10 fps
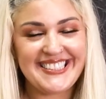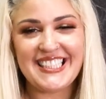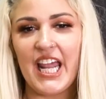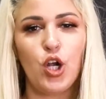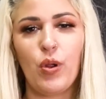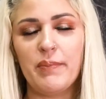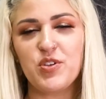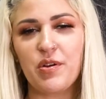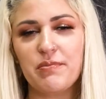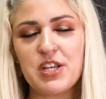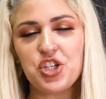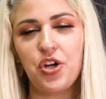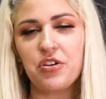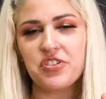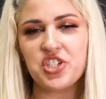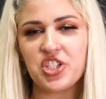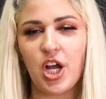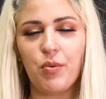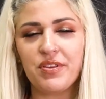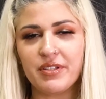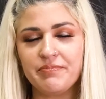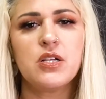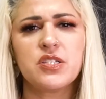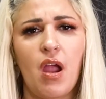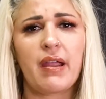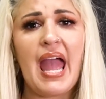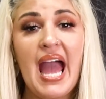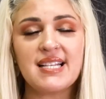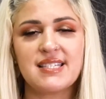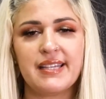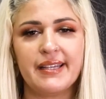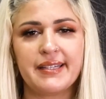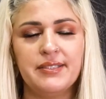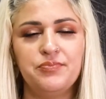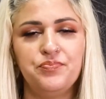I don't know what I'm doing with my shoulders. Just go with it. Sarcastic.